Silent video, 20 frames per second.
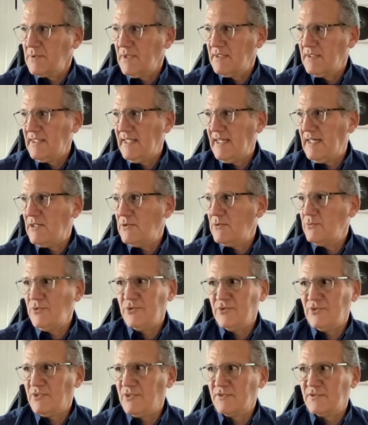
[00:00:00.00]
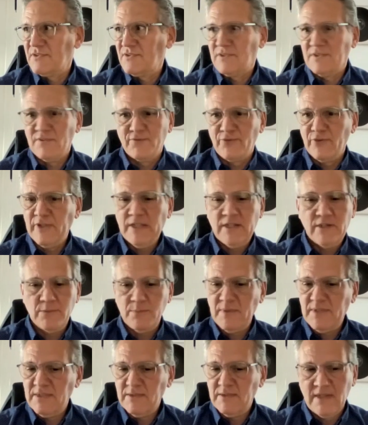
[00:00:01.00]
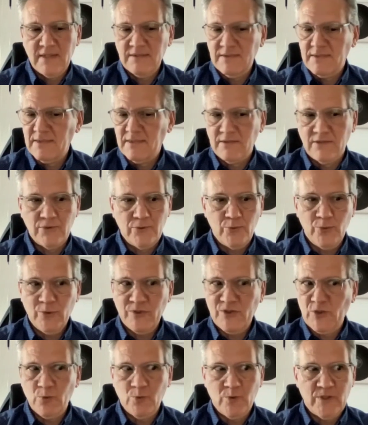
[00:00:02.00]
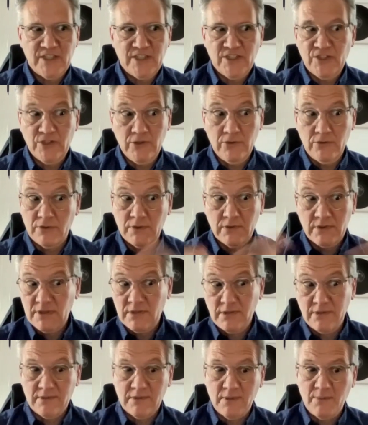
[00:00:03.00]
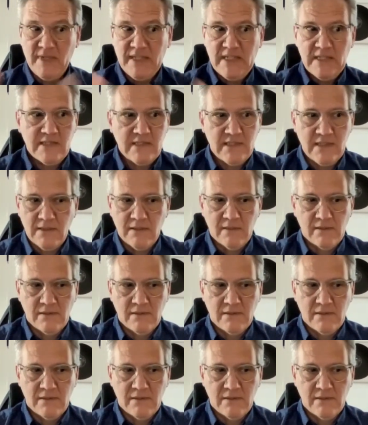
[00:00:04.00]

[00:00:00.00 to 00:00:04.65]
and now you just the freedom and to do what you want to do. It's like amazing.